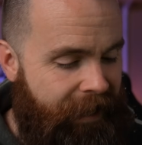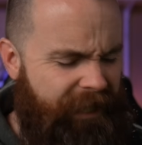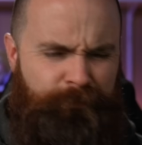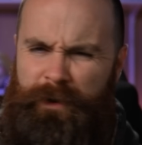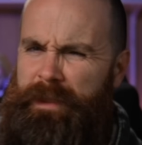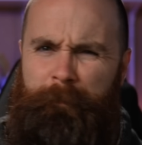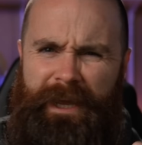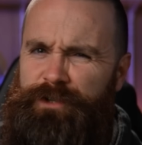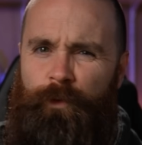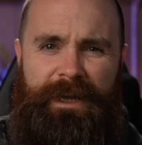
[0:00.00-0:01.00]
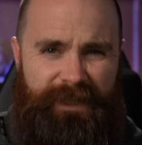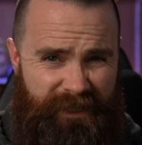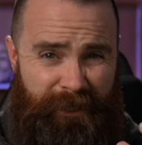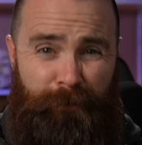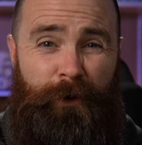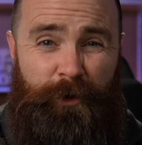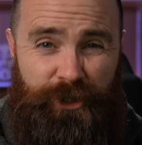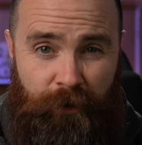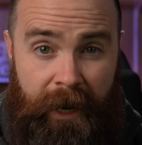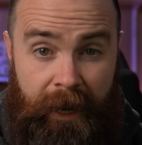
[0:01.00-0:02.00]
It's one of the best ways to
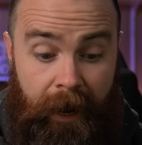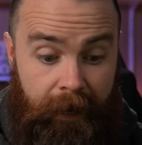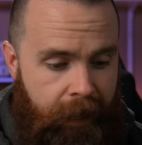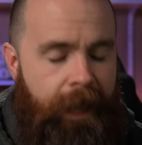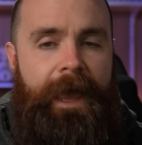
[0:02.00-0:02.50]
self-host your AI